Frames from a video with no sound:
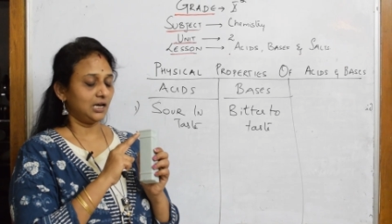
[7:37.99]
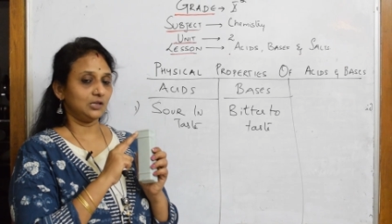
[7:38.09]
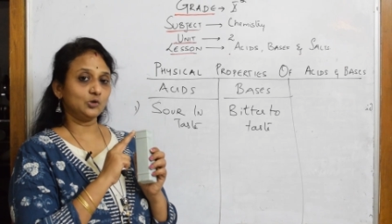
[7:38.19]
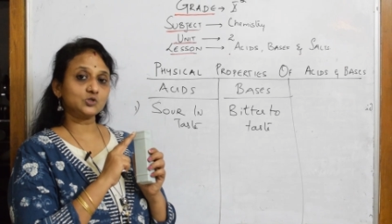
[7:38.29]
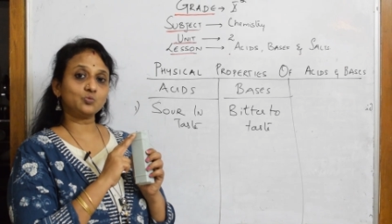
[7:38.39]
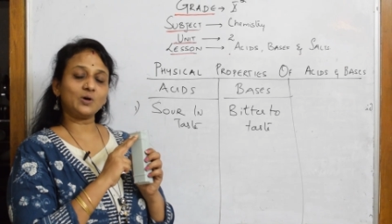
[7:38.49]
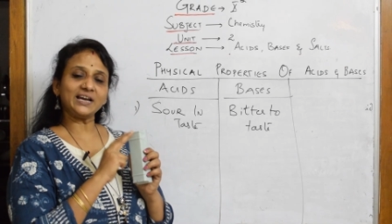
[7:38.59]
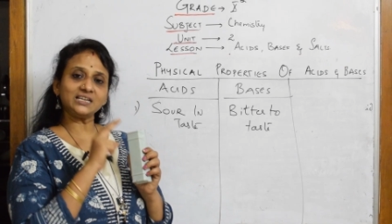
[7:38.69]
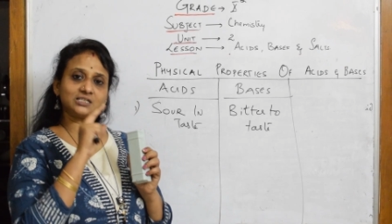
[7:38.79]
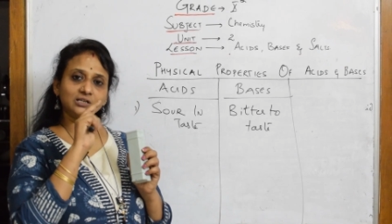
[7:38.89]
those
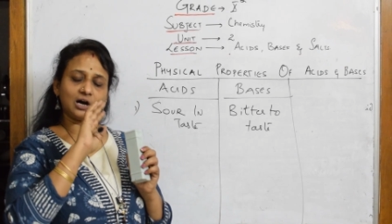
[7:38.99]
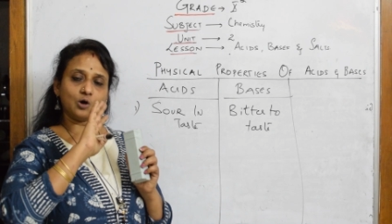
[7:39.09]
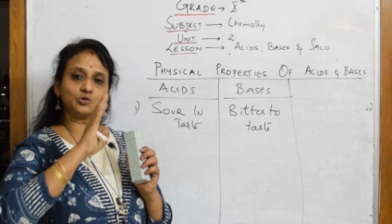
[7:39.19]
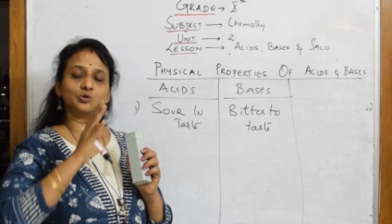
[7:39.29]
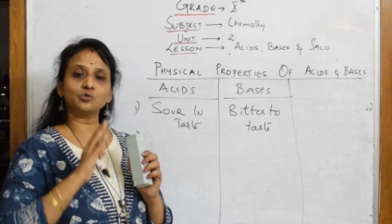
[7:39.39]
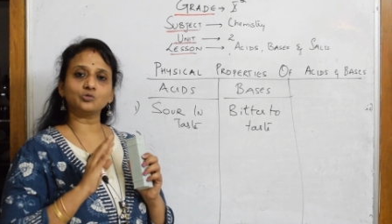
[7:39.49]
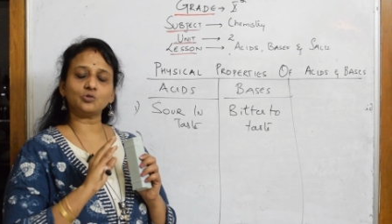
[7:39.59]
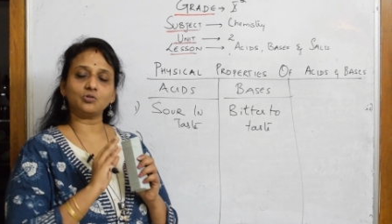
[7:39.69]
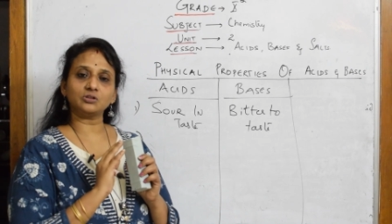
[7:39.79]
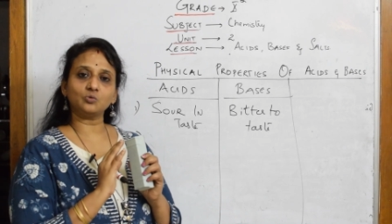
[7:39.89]
white outgrowth
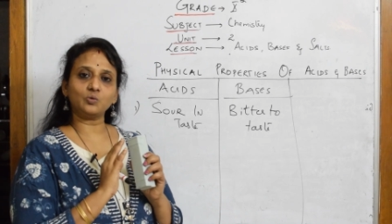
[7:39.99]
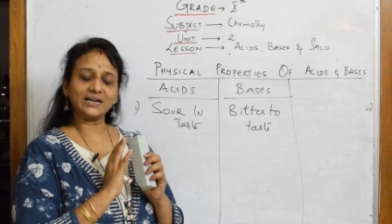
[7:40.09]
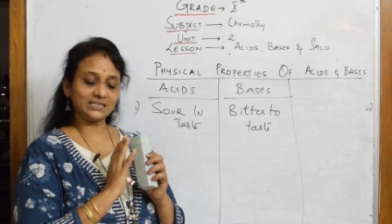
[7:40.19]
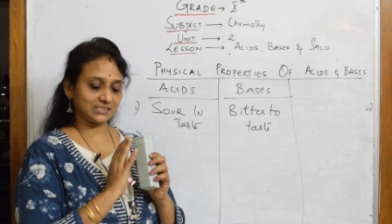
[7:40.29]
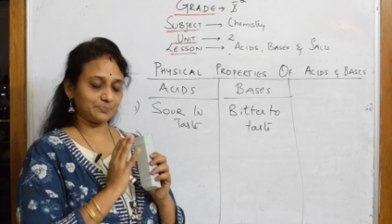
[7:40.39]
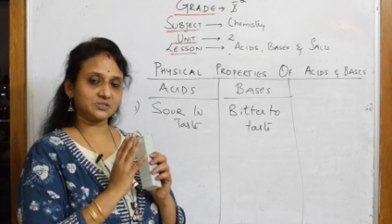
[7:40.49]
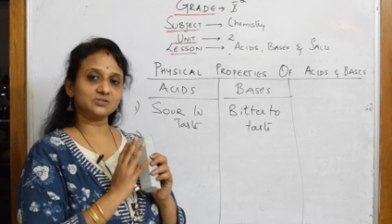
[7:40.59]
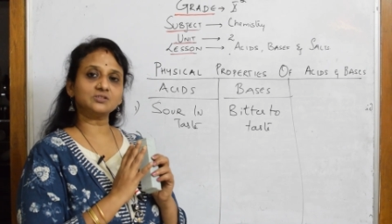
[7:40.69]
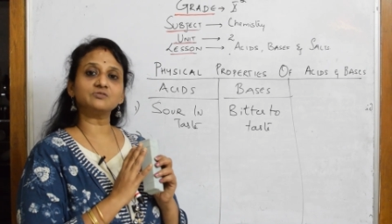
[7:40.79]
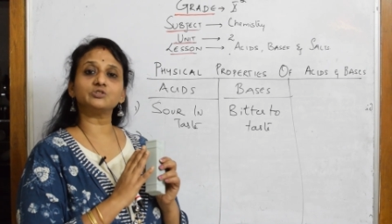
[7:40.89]
or the white
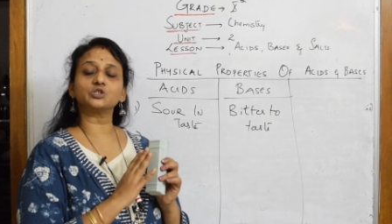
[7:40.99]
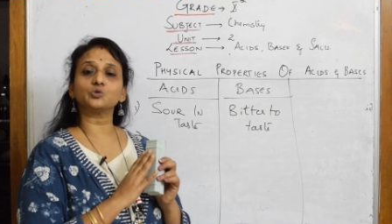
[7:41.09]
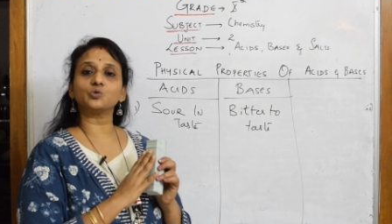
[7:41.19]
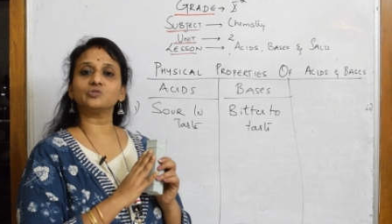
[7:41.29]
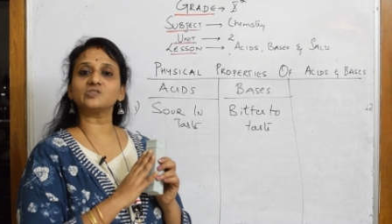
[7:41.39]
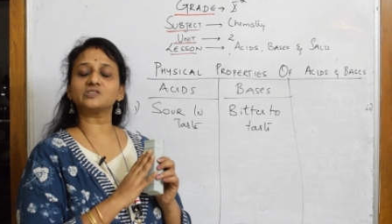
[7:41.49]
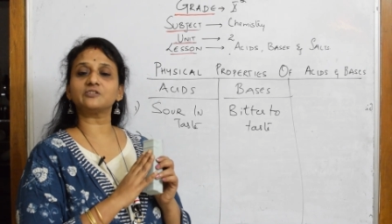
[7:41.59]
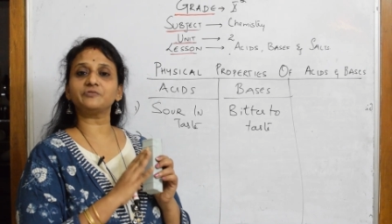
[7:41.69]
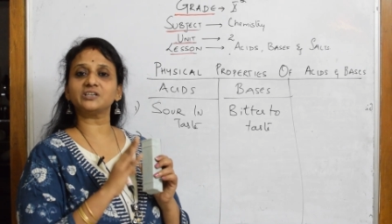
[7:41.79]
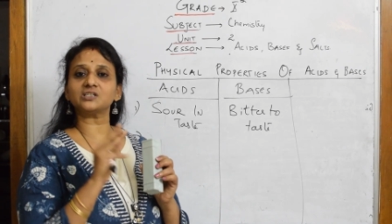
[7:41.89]
substances which grow on the
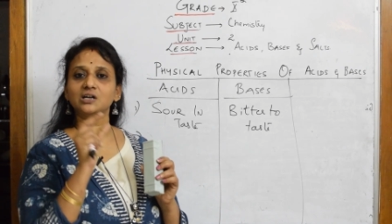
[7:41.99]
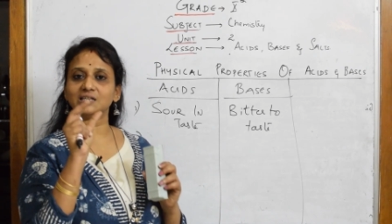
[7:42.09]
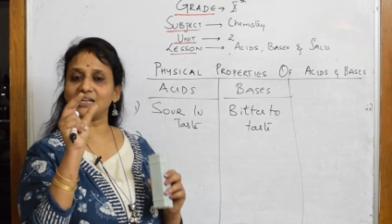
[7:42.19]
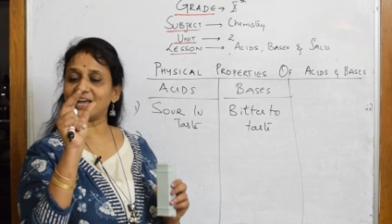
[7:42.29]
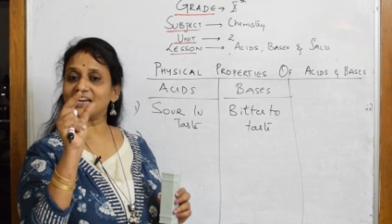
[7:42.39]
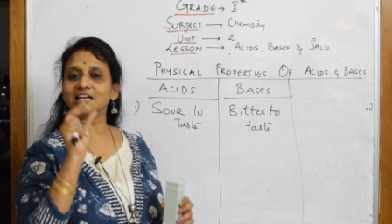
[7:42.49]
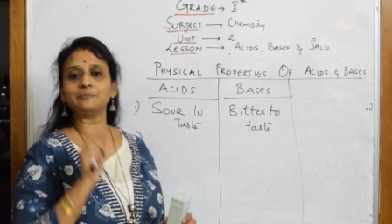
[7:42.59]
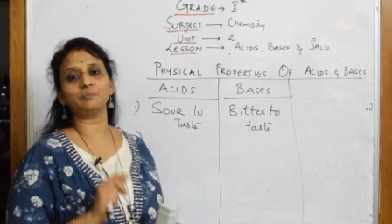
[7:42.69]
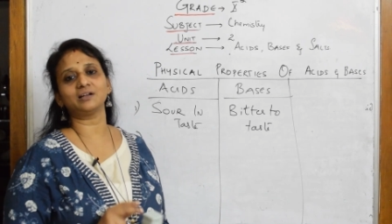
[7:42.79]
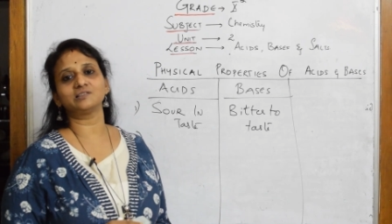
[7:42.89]
surface are the
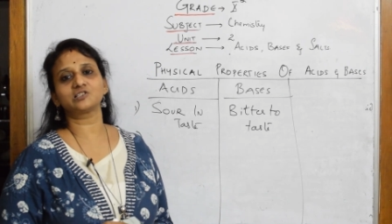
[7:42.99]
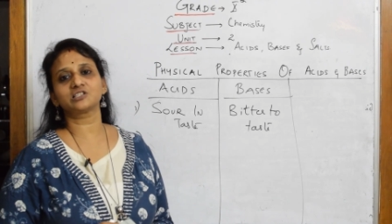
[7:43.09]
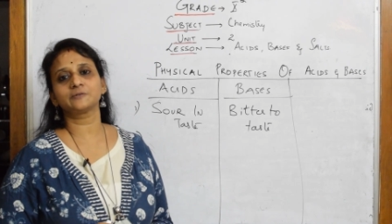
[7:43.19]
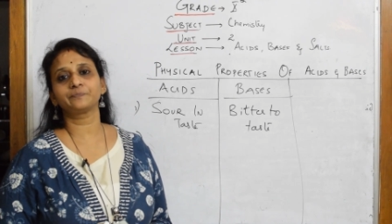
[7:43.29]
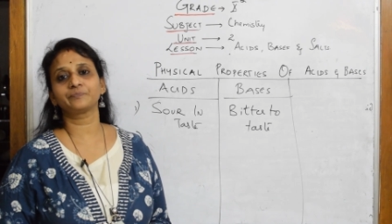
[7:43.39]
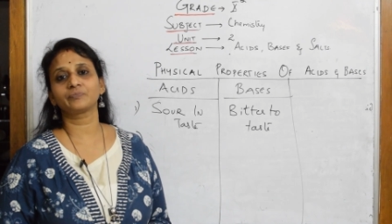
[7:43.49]
lichen plants.